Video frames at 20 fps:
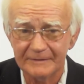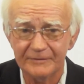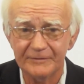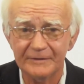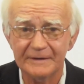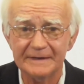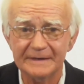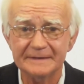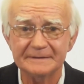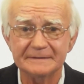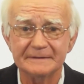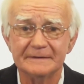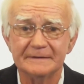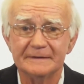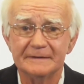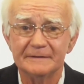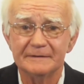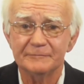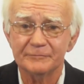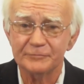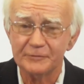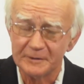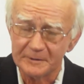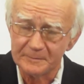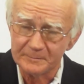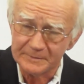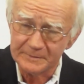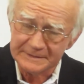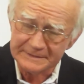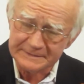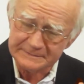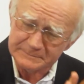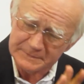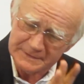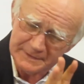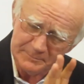that from uh,